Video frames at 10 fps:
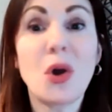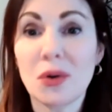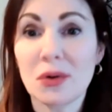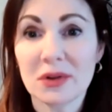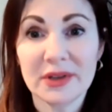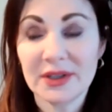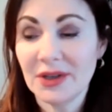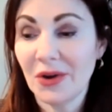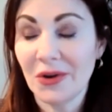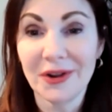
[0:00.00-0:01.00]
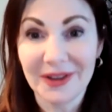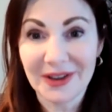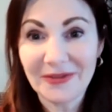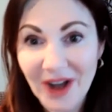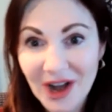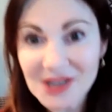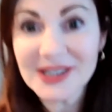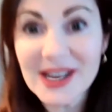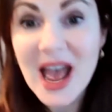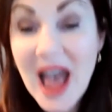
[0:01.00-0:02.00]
Totally false.